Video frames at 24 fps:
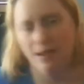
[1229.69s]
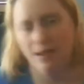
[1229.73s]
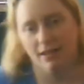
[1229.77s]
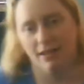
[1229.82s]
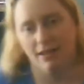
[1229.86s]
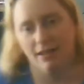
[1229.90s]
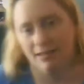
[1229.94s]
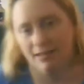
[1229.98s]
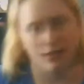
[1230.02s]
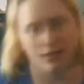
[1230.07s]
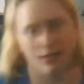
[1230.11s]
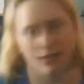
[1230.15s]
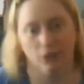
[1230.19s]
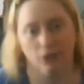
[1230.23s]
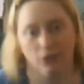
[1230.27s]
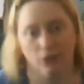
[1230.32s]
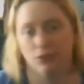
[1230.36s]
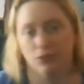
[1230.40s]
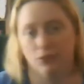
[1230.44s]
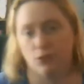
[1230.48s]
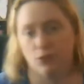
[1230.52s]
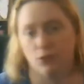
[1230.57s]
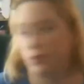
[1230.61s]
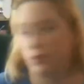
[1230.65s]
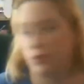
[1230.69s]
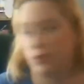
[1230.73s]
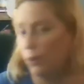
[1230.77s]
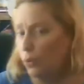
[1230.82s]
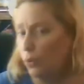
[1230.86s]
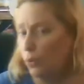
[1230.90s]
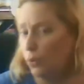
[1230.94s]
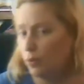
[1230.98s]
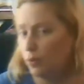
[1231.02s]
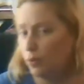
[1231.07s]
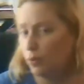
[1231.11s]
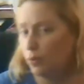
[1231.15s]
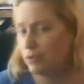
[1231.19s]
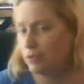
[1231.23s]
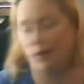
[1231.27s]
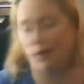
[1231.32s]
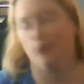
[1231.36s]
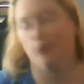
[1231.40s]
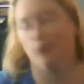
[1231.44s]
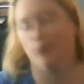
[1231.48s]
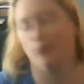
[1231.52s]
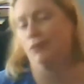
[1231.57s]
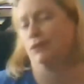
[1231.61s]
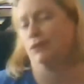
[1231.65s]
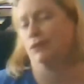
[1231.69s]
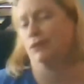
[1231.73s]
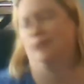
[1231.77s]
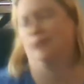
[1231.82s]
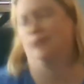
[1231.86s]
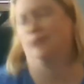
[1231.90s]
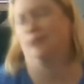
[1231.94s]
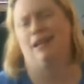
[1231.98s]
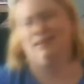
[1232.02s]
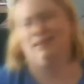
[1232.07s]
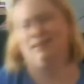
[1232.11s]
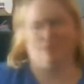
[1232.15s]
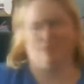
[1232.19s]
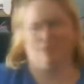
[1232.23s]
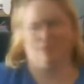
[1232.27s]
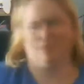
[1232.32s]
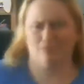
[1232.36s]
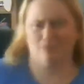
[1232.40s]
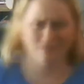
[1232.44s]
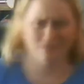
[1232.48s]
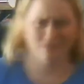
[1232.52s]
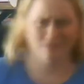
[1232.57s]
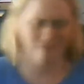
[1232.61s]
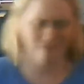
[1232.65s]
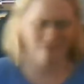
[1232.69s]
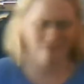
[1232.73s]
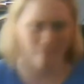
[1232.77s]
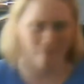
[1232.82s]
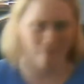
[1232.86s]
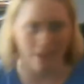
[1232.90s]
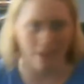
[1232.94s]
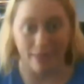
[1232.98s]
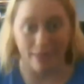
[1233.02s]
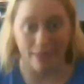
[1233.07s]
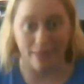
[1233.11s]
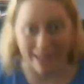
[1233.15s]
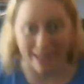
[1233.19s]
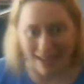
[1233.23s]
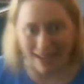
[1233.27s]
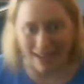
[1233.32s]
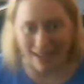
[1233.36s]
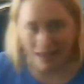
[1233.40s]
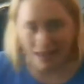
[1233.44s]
selling their souls, however, maybe,